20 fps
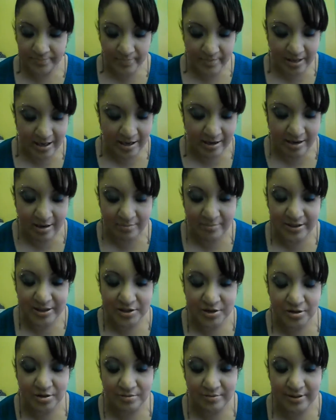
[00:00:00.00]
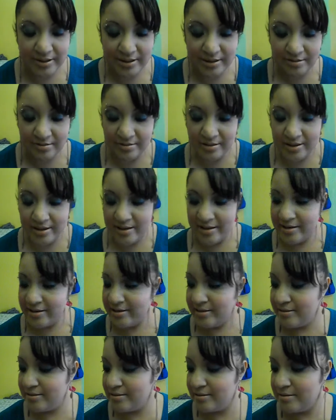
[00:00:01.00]
now I'll be showing you
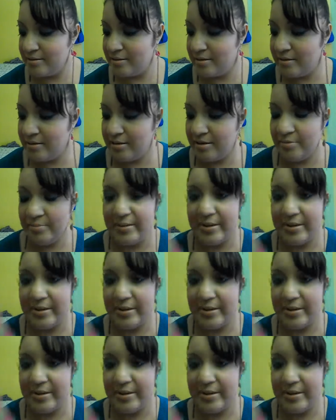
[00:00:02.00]
guys the